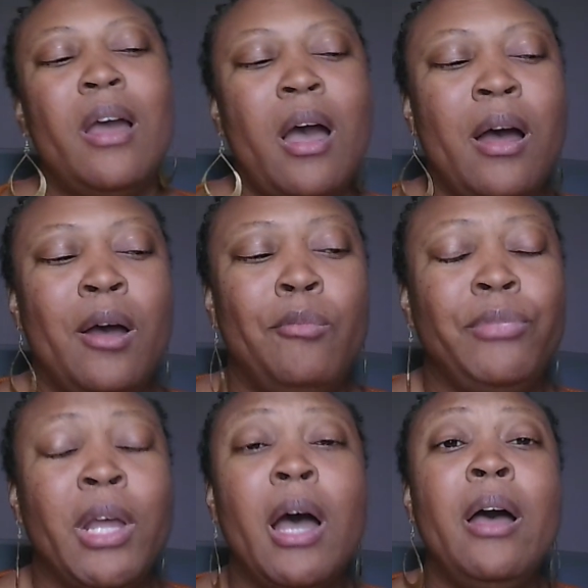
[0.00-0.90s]

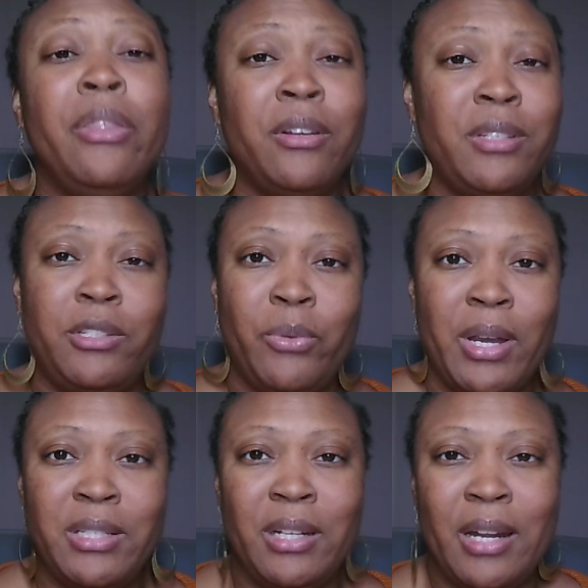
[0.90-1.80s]
The other
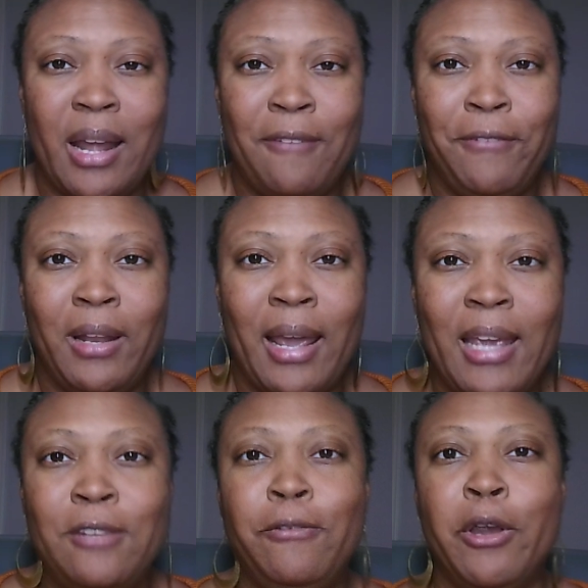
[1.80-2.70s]
situation that I feel like
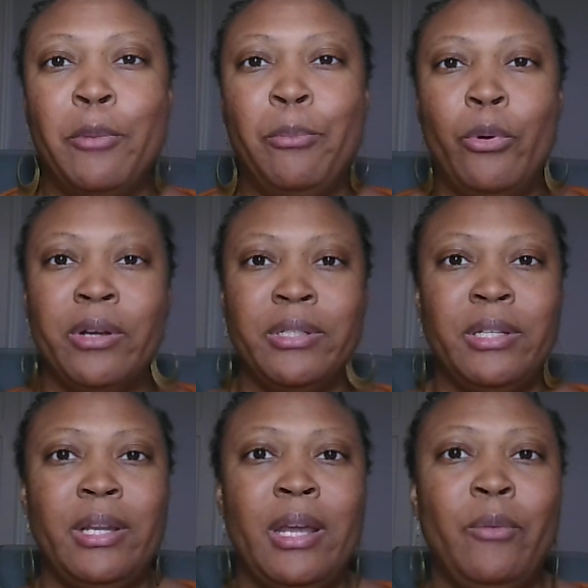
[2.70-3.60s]
is very
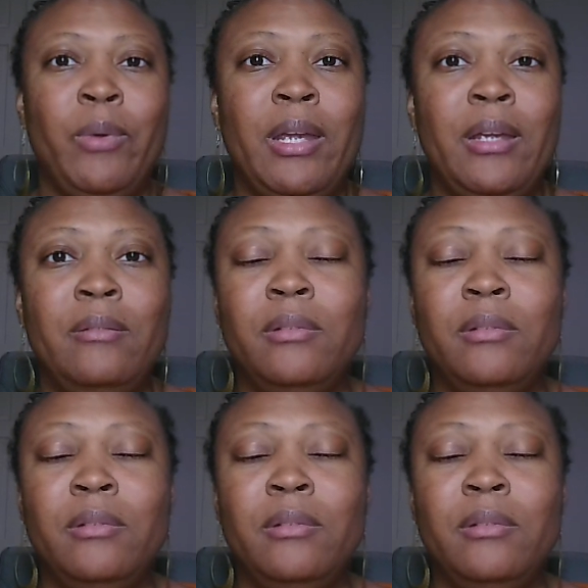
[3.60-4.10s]
important that we